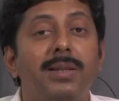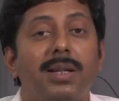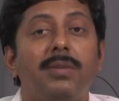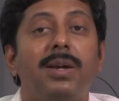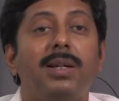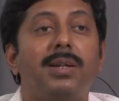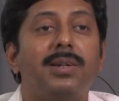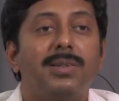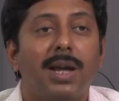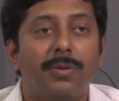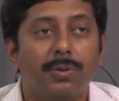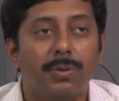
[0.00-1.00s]
that the vectors
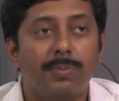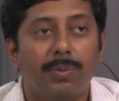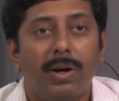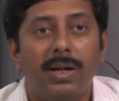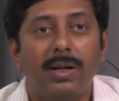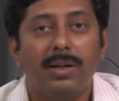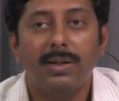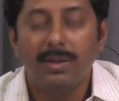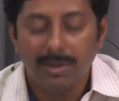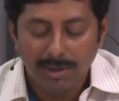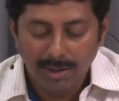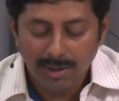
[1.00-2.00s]
have to point in
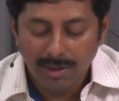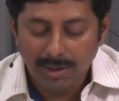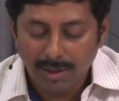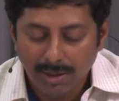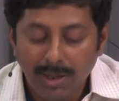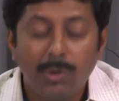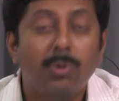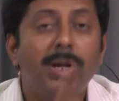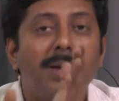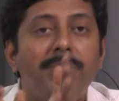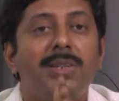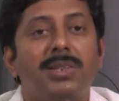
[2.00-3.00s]
2
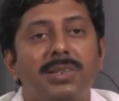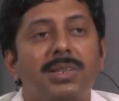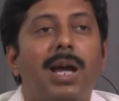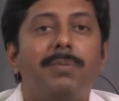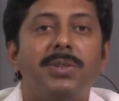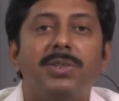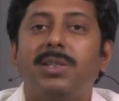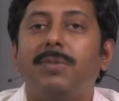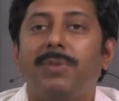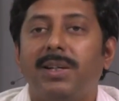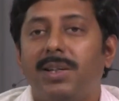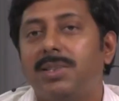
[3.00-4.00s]
dimensions. It happens when the
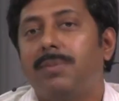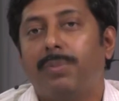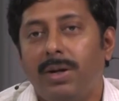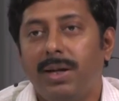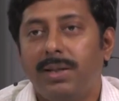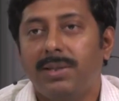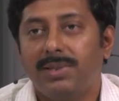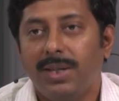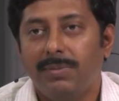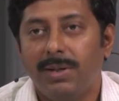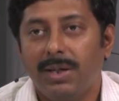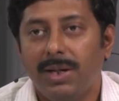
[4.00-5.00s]
vectors are pointing in the
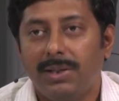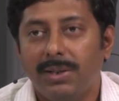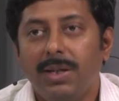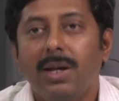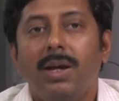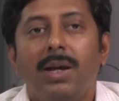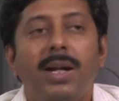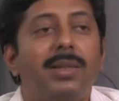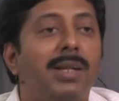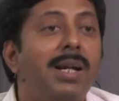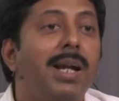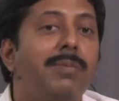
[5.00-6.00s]
same direction. In
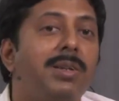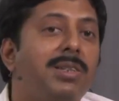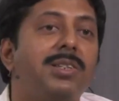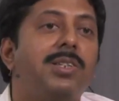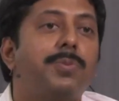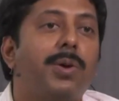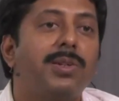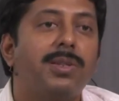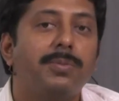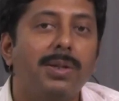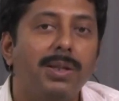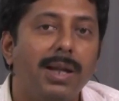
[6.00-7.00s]
3 dimensions, it's
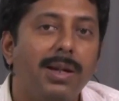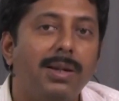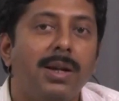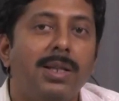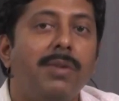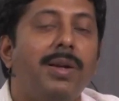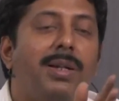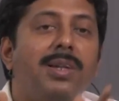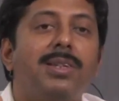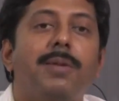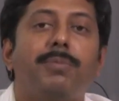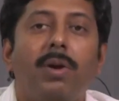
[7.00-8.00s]
possible that the vectors
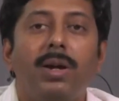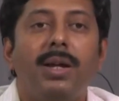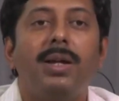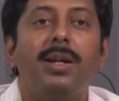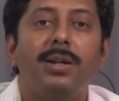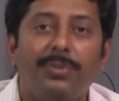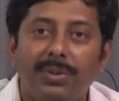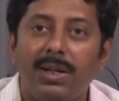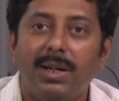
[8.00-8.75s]
are pointing in different